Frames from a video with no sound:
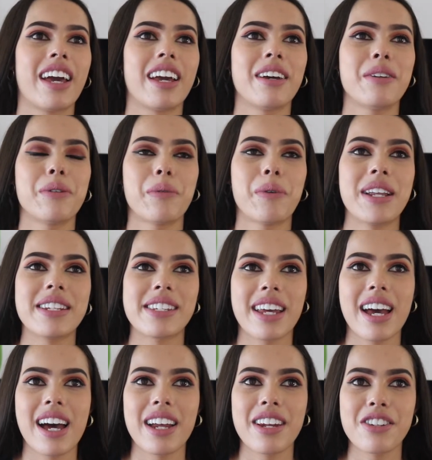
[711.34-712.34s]
we went
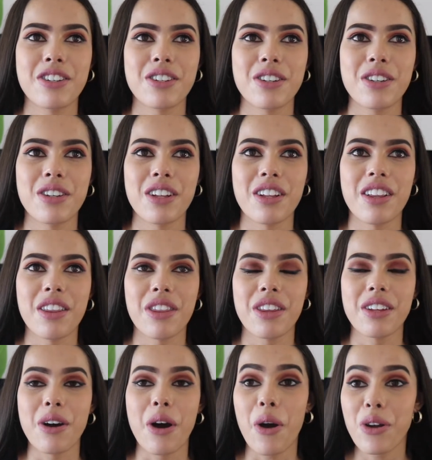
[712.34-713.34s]
down to
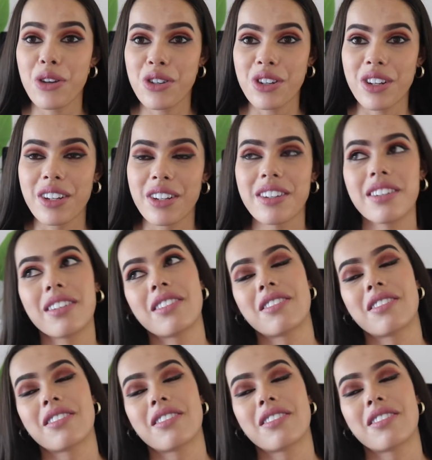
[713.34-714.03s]
the ocean,